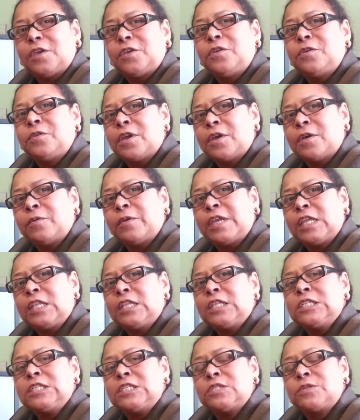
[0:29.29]
You know,
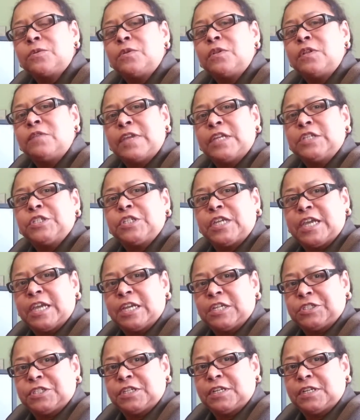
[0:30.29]
in the School of
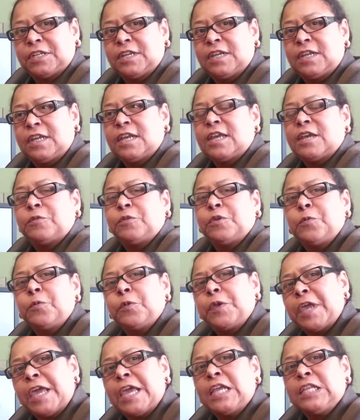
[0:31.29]
Education, you
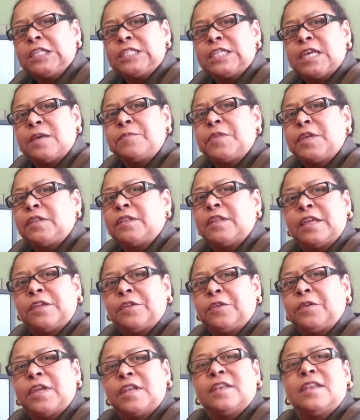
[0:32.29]
gain something
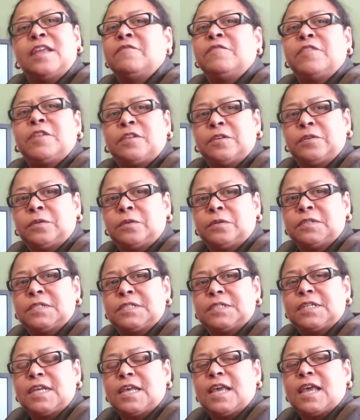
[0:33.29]
that you can never
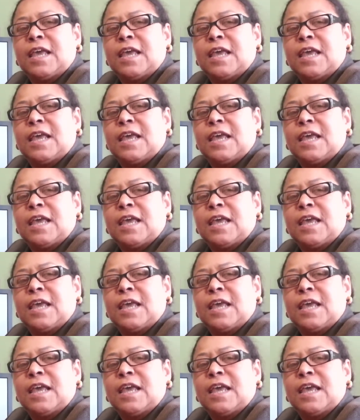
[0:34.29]
lose.